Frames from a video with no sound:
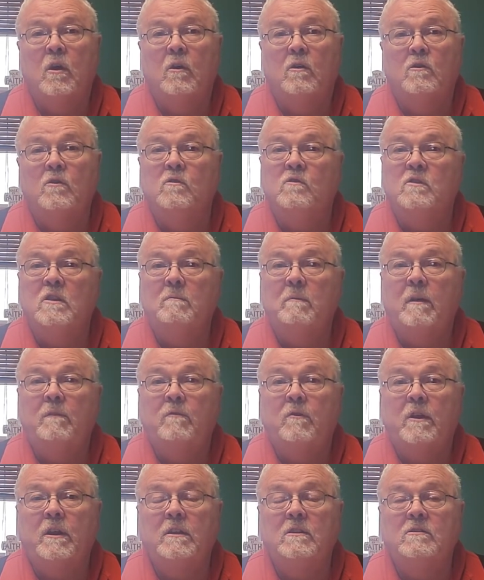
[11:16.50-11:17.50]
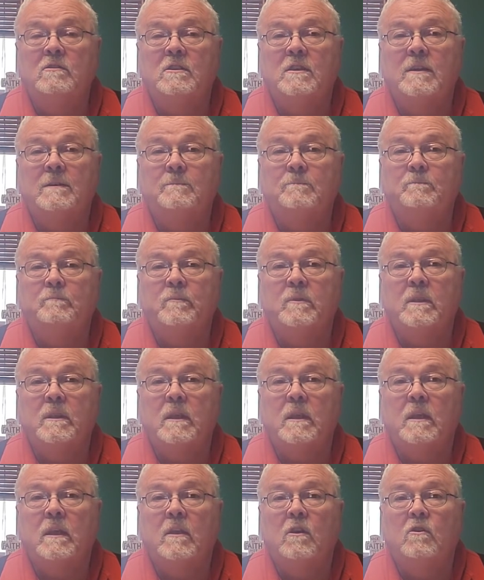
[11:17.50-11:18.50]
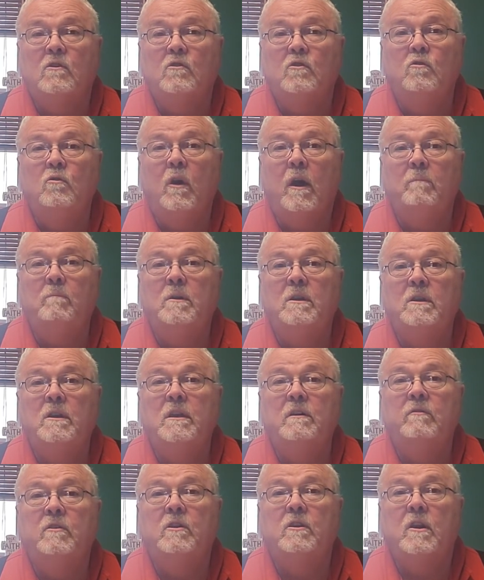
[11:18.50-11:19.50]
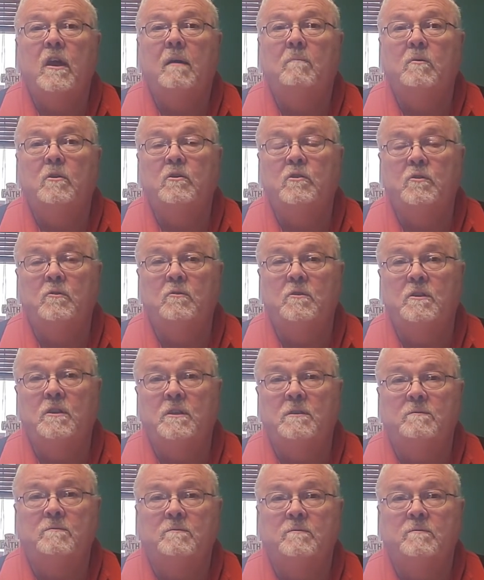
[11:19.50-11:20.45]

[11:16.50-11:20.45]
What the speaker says: You see, my friends, you have been given an opportunity.